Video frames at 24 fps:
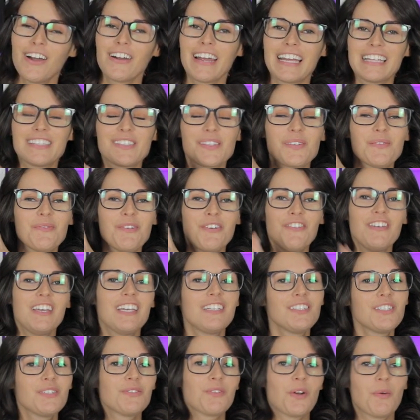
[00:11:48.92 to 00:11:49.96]
All right, so moving
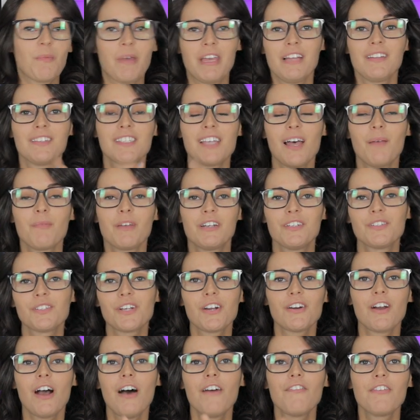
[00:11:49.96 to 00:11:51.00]
into romance, I'm gonna
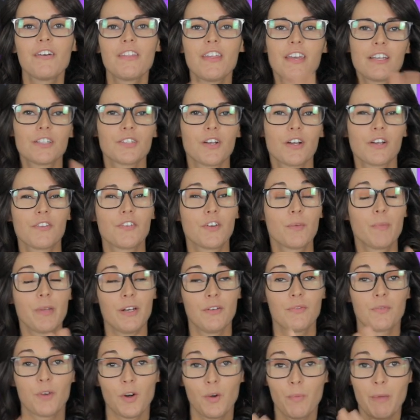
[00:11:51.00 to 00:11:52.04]
start off with like dark
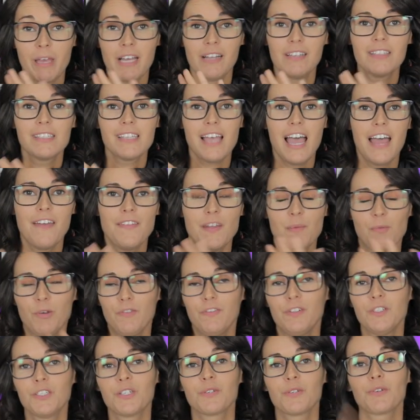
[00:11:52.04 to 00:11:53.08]
forbidden romance and then
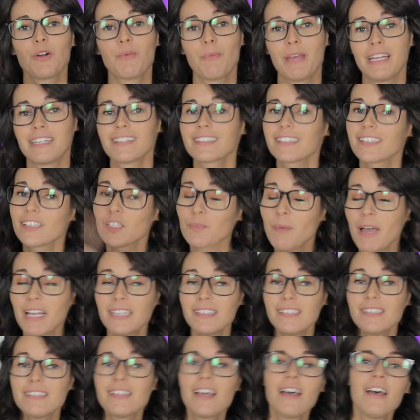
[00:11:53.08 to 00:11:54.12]
move into romantic
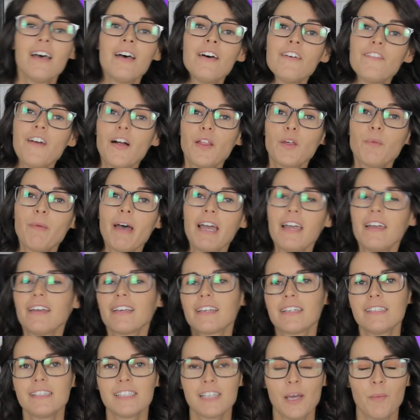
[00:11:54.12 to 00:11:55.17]
suspense, followed by
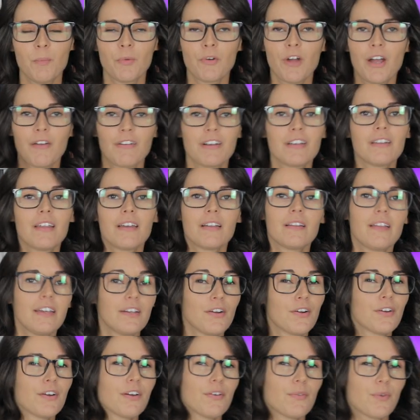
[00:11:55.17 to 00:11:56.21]
contemporary like
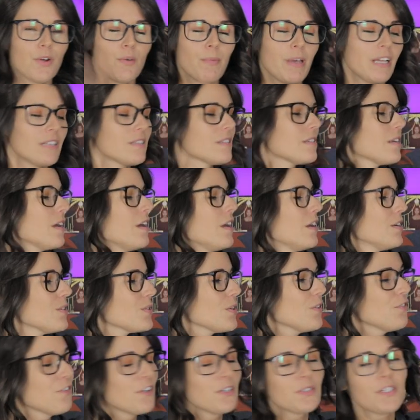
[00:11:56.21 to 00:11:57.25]
lighthearted romance.
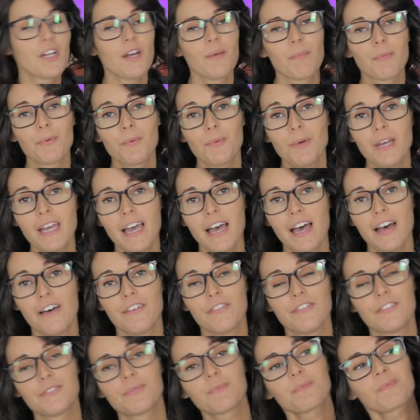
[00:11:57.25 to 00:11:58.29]
So first up, we
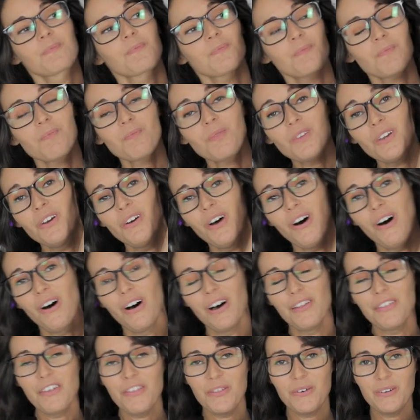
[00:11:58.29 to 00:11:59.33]
have
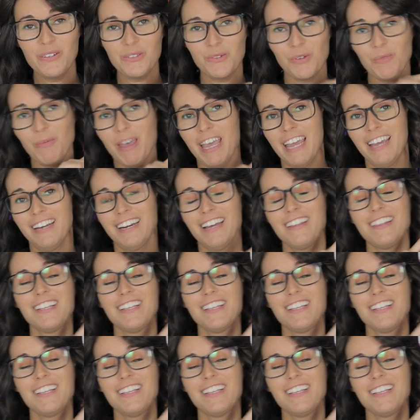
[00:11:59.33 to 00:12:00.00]
All the Thorns Remain.